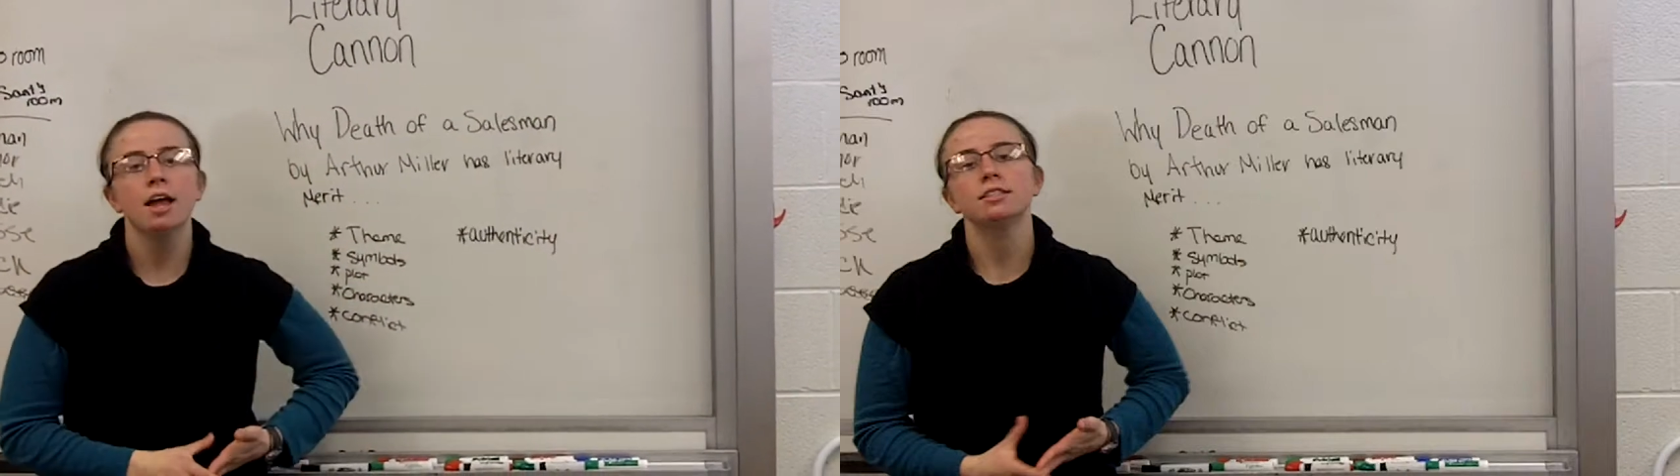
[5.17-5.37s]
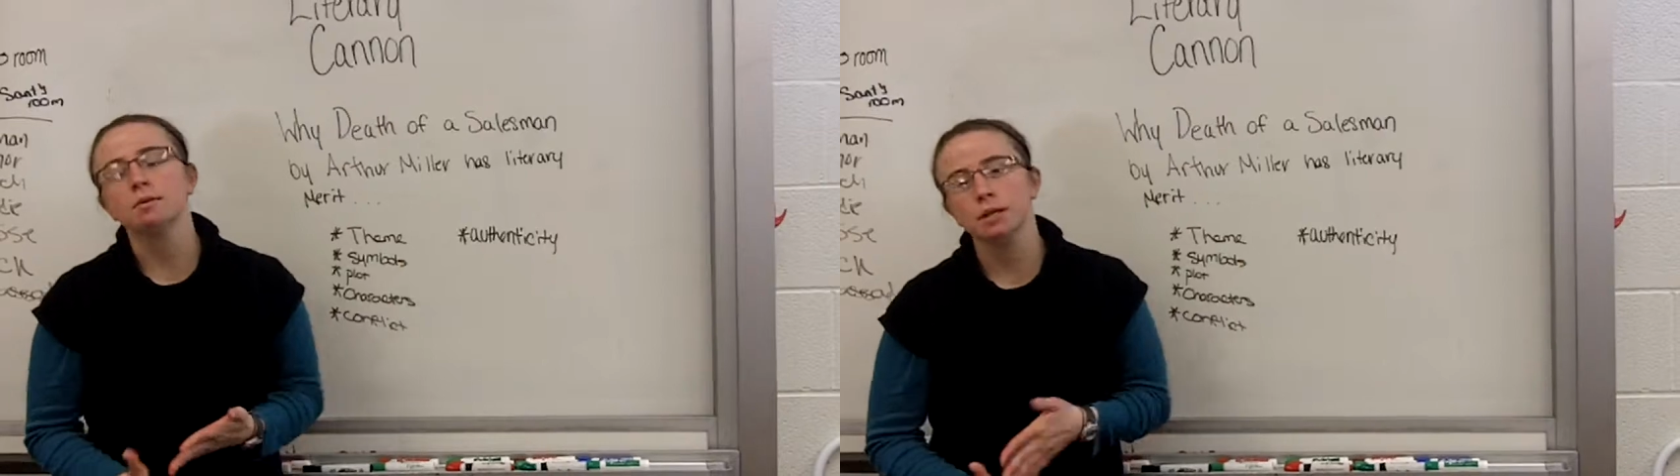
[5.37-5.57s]

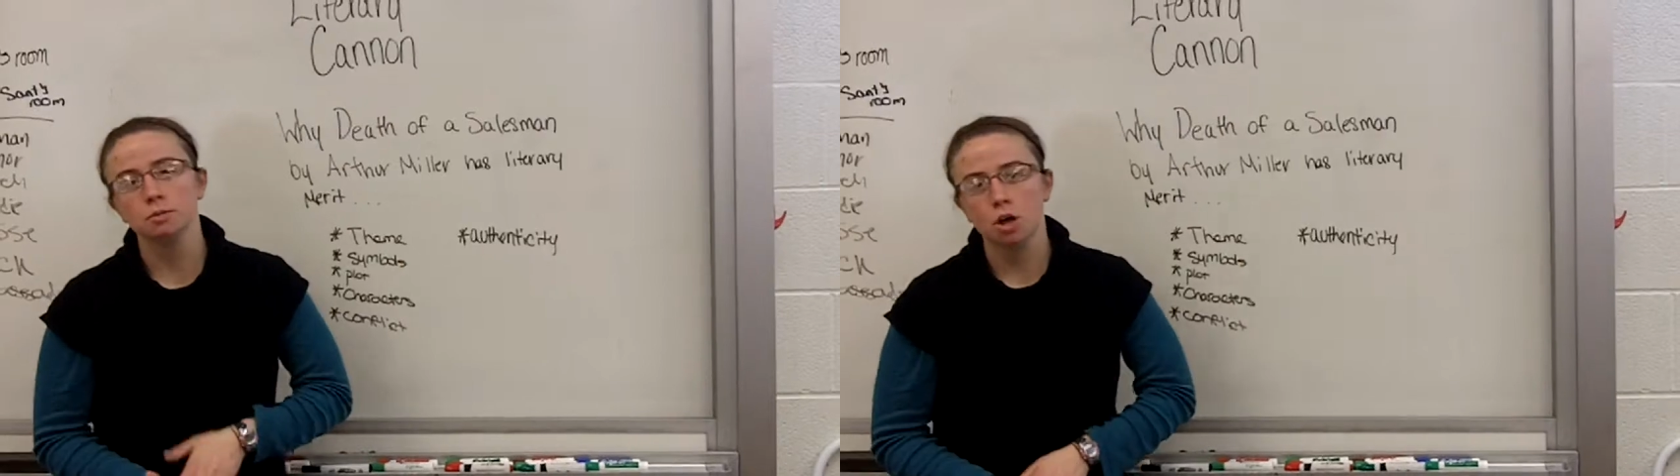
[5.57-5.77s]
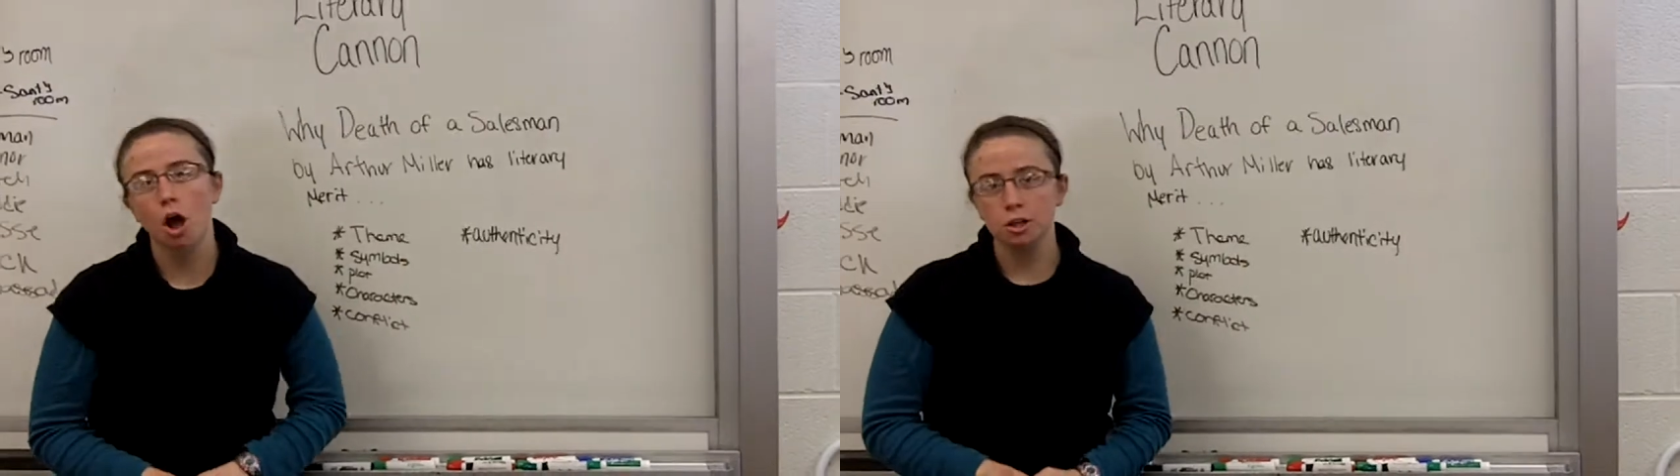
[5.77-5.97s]
And
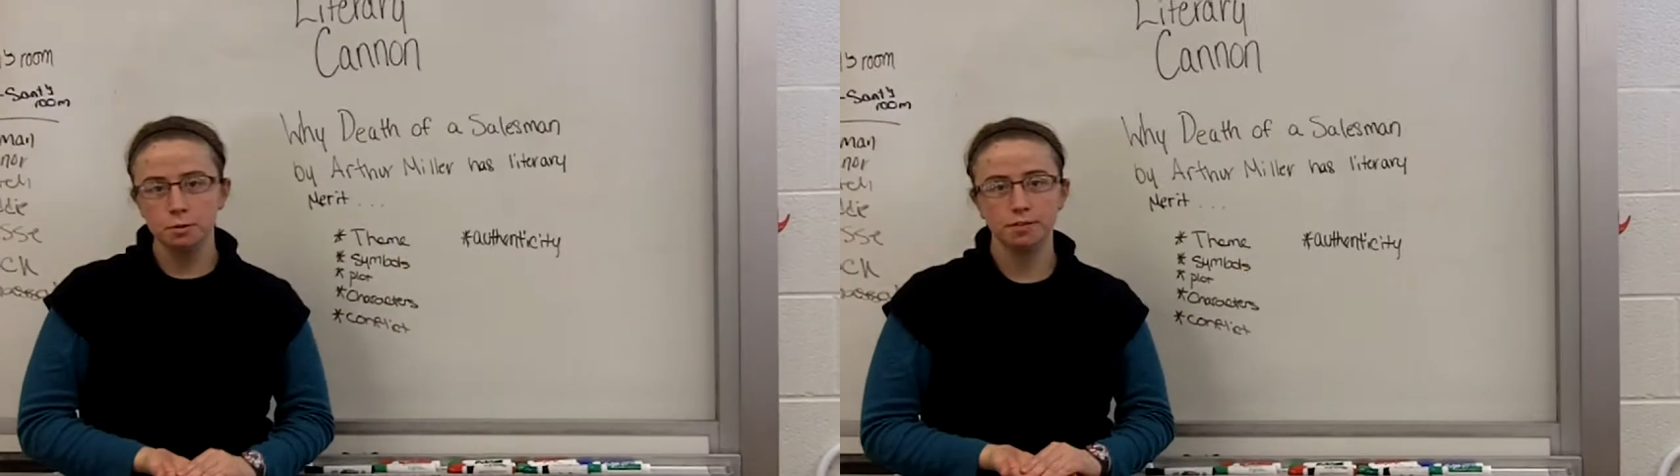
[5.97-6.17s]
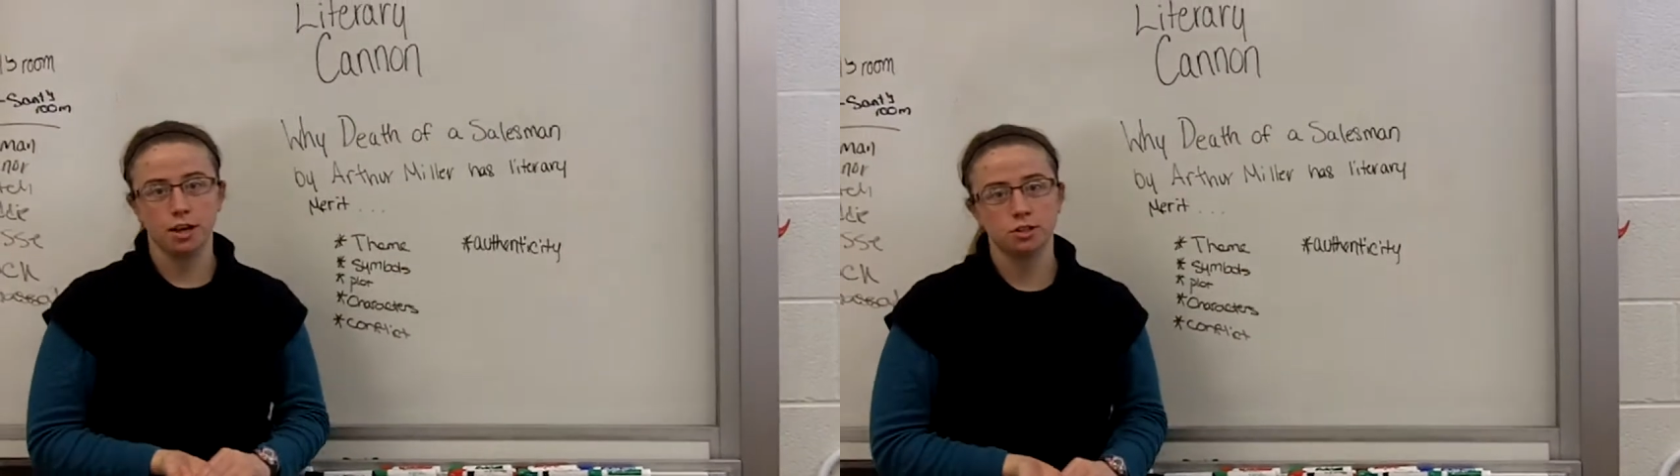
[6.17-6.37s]
sometimes
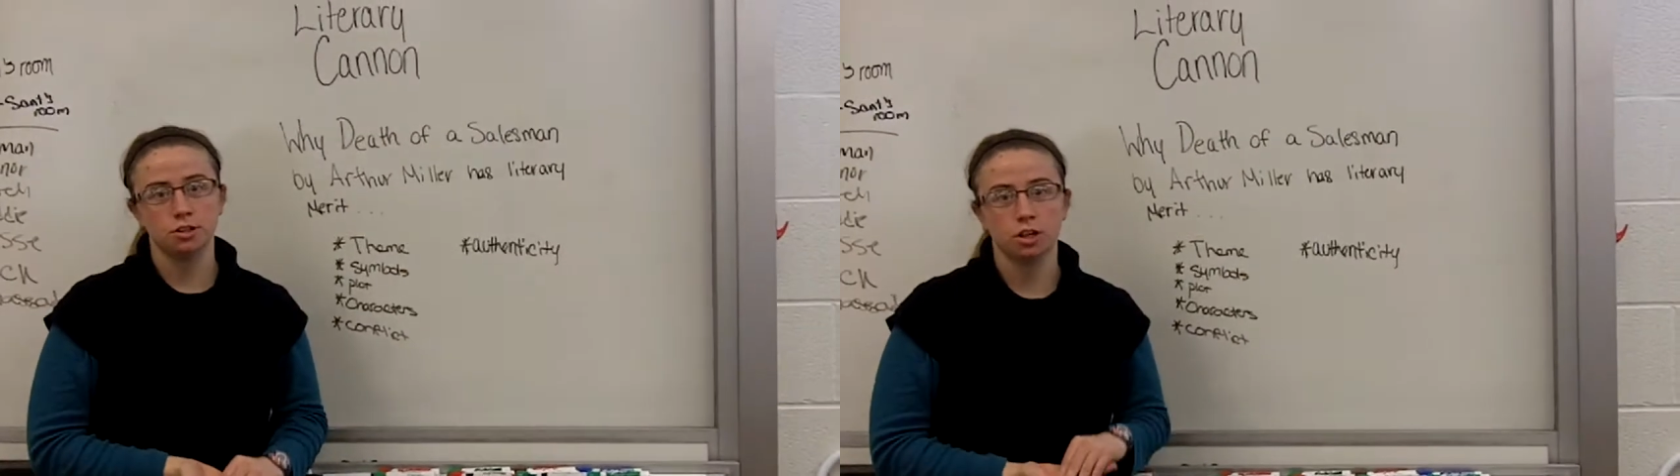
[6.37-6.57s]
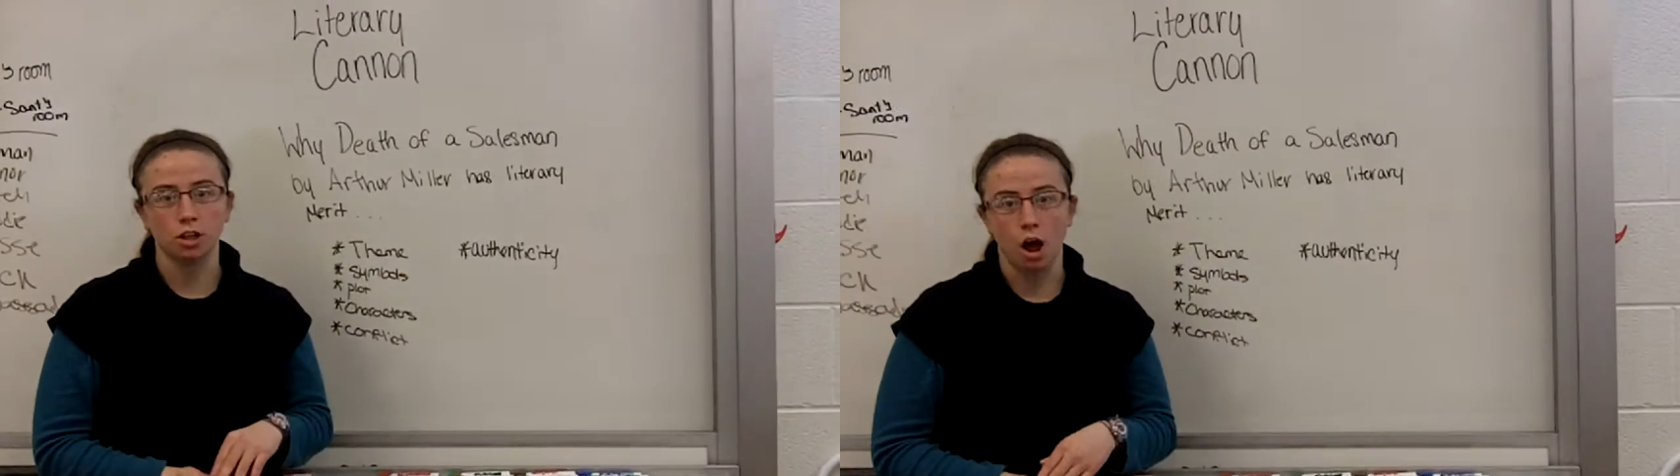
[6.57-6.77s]
college
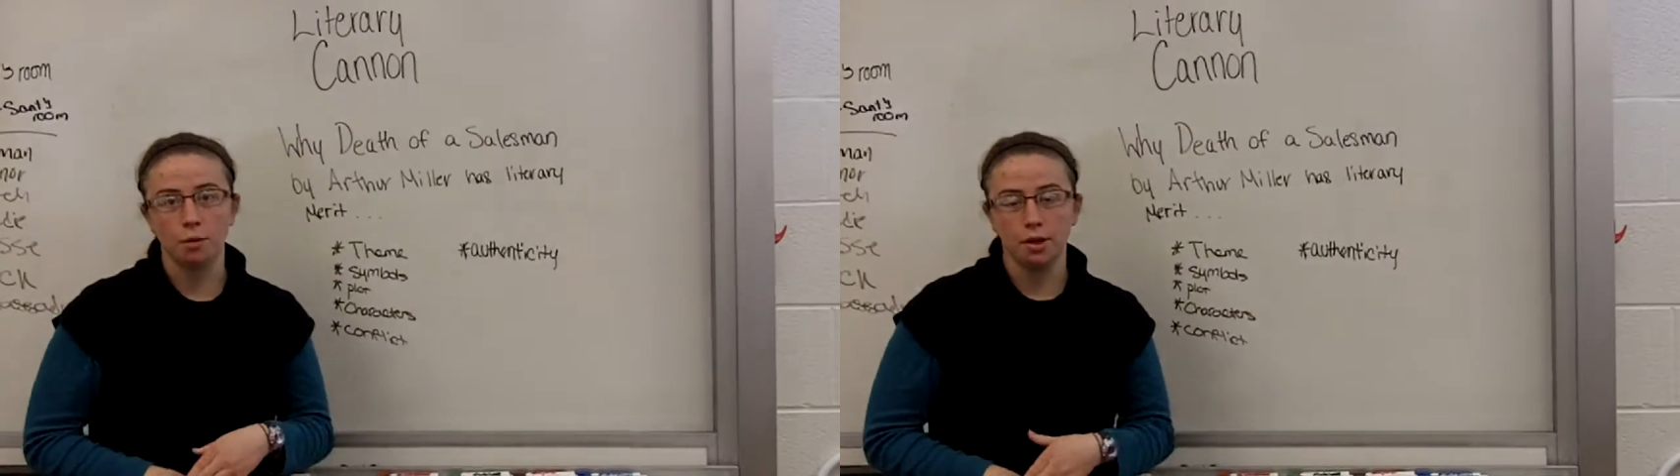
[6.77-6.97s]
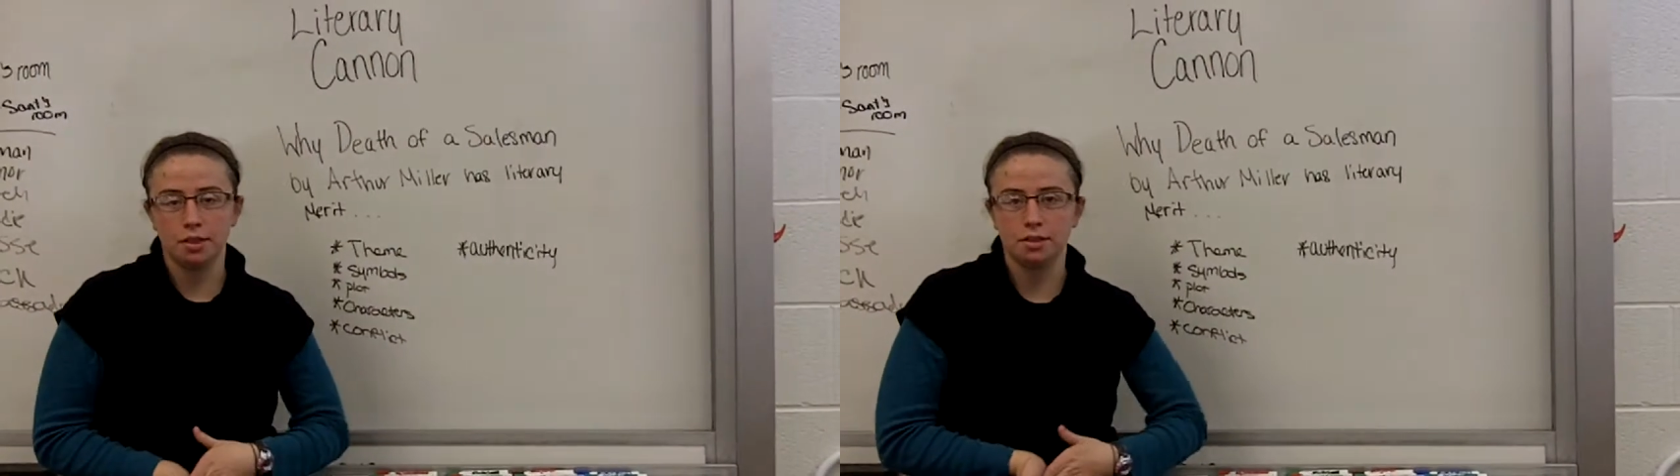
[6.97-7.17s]
professors,
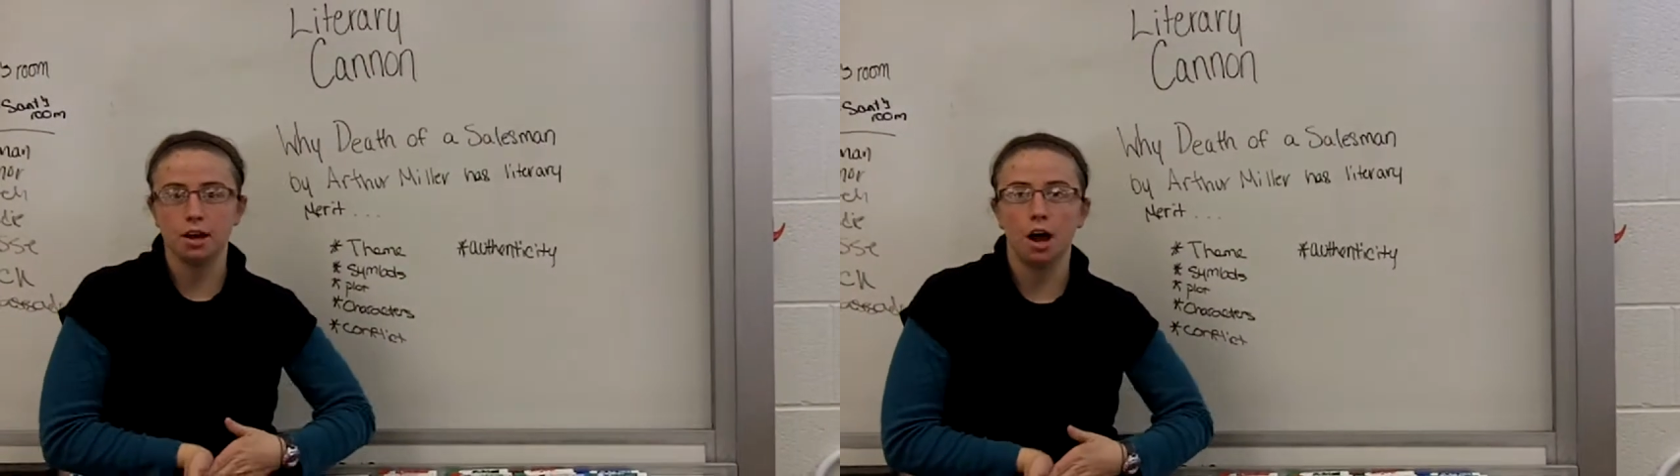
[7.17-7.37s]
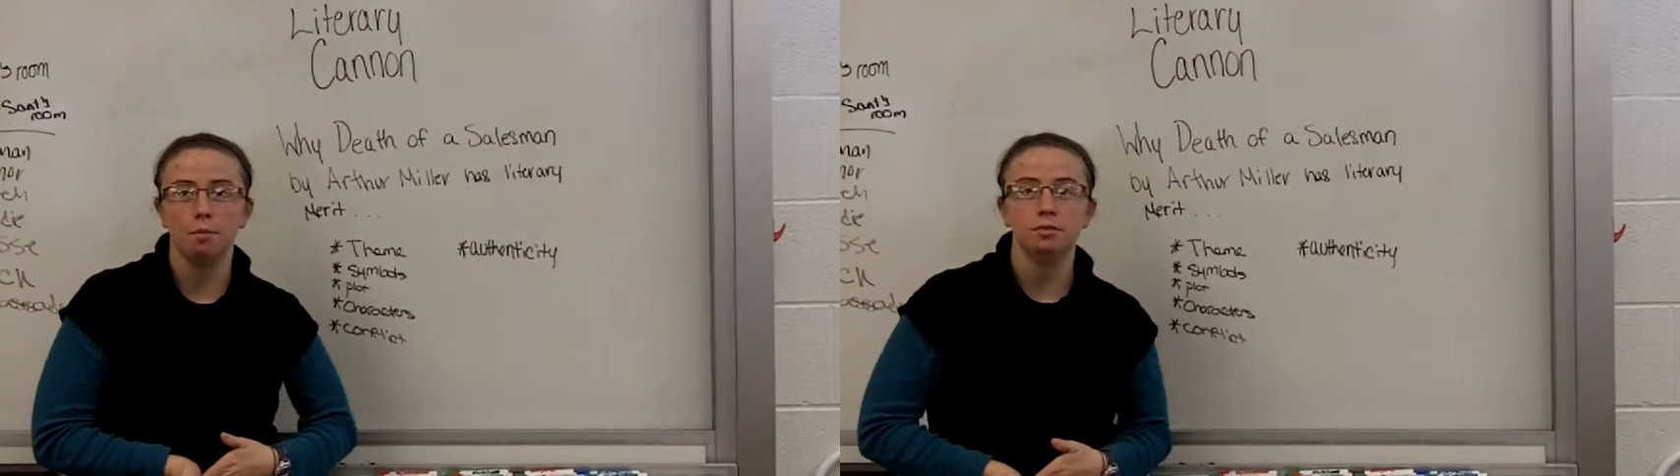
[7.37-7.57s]
along with